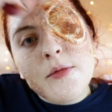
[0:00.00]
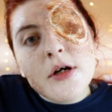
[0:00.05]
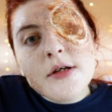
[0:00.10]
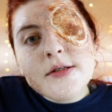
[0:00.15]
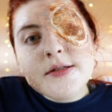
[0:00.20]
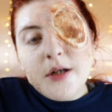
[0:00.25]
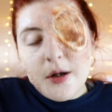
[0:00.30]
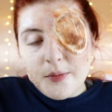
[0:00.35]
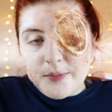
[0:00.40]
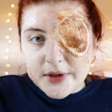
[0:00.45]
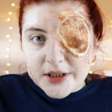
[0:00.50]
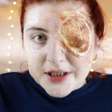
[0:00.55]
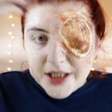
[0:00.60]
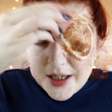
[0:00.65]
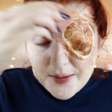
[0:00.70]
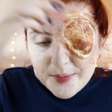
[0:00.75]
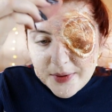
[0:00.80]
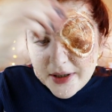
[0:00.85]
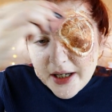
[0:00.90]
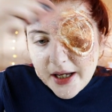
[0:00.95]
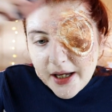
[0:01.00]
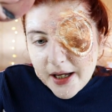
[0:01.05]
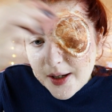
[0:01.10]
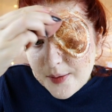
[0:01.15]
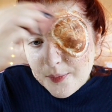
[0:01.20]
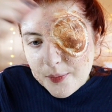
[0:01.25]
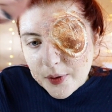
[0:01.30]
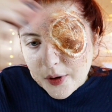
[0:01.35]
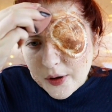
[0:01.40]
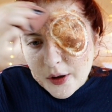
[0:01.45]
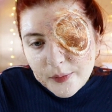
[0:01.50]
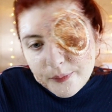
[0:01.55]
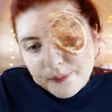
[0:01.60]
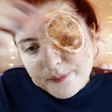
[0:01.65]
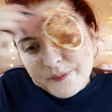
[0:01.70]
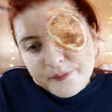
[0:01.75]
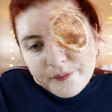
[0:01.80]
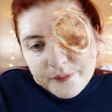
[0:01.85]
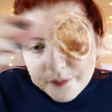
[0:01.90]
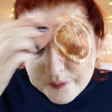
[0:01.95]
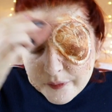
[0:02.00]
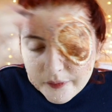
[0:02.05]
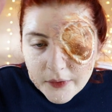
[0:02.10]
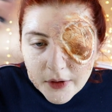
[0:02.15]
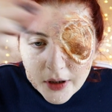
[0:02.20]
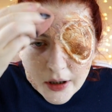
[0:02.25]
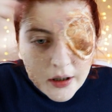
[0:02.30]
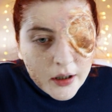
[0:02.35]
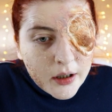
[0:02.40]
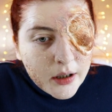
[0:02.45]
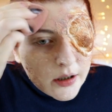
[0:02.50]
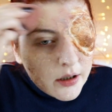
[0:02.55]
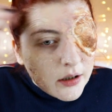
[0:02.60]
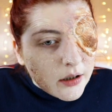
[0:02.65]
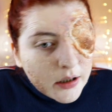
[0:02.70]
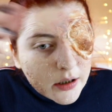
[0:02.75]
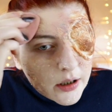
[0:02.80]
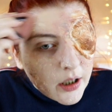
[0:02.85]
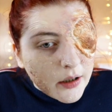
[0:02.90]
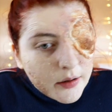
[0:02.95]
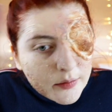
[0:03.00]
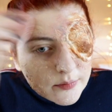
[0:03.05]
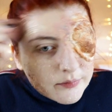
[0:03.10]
not zombie shaming here, but you know.